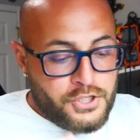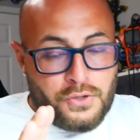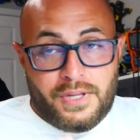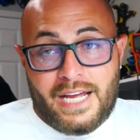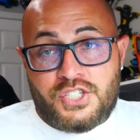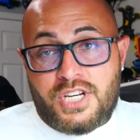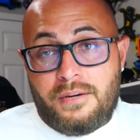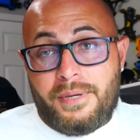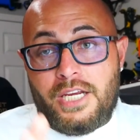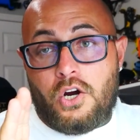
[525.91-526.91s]
So that's going to
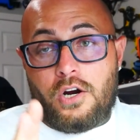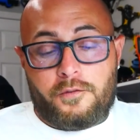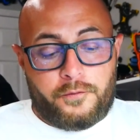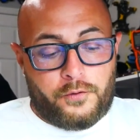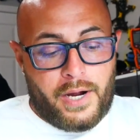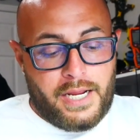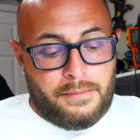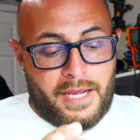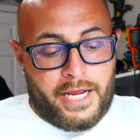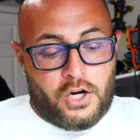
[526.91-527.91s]
be our
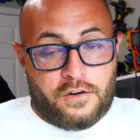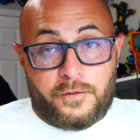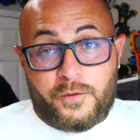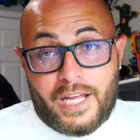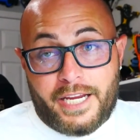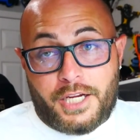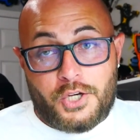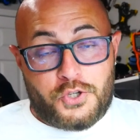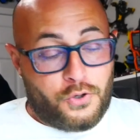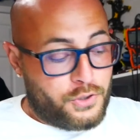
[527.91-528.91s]
frame and our flight
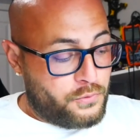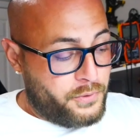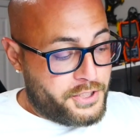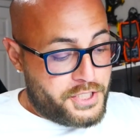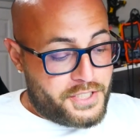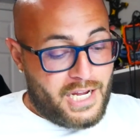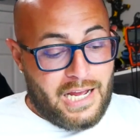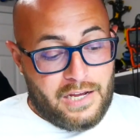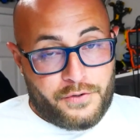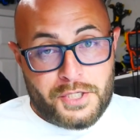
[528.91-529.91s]
controller, which is
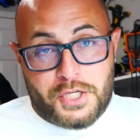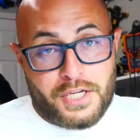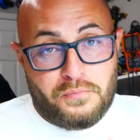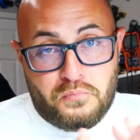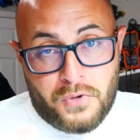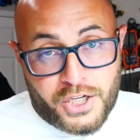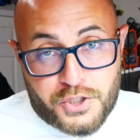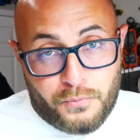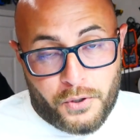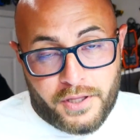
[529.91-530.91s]
obviously much
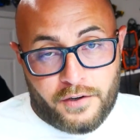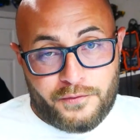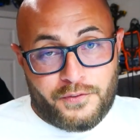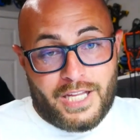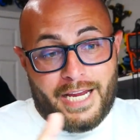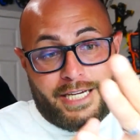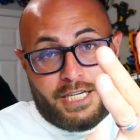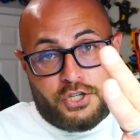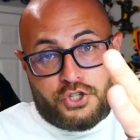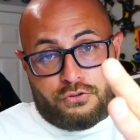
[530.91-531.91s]
more than a flight
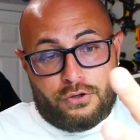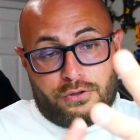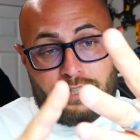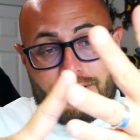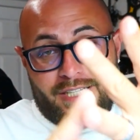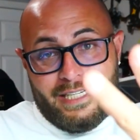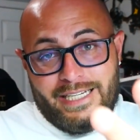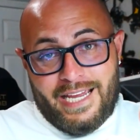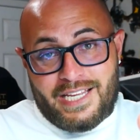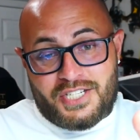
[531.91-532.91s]
controller,
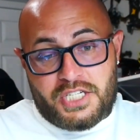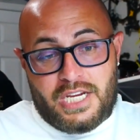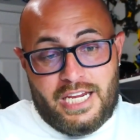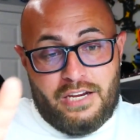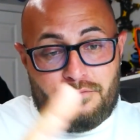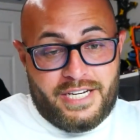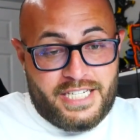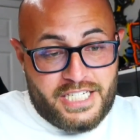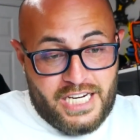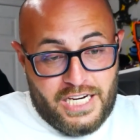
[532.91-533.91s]
ESC,
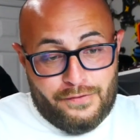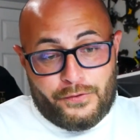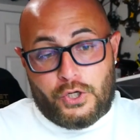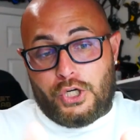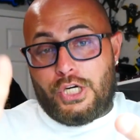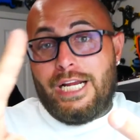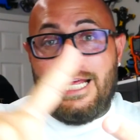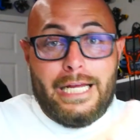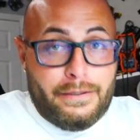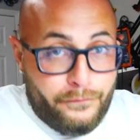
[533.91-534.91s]
receiver,
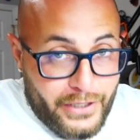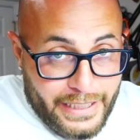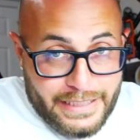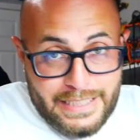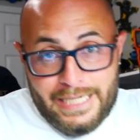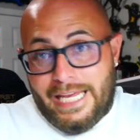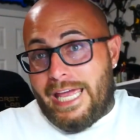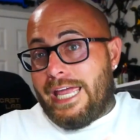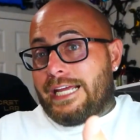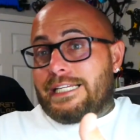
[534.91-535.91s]

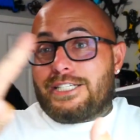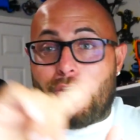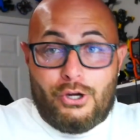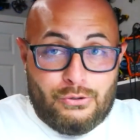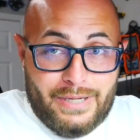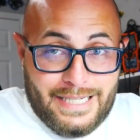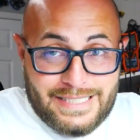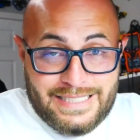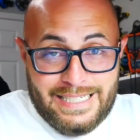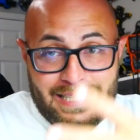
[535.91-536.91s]
VTX,
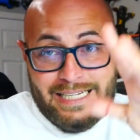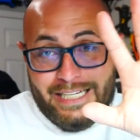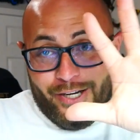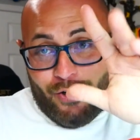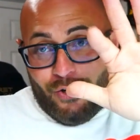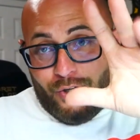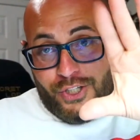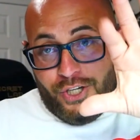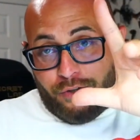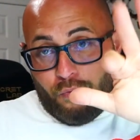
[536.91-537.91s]
OSD, all
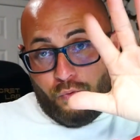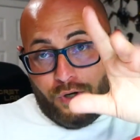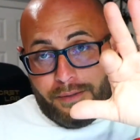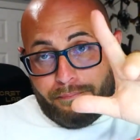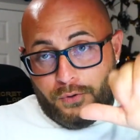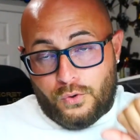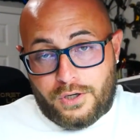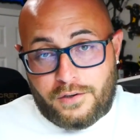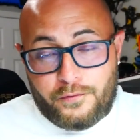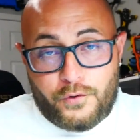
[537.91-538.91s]
on one
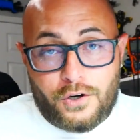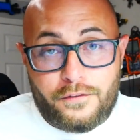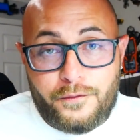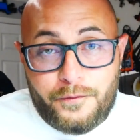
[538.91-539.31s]
board for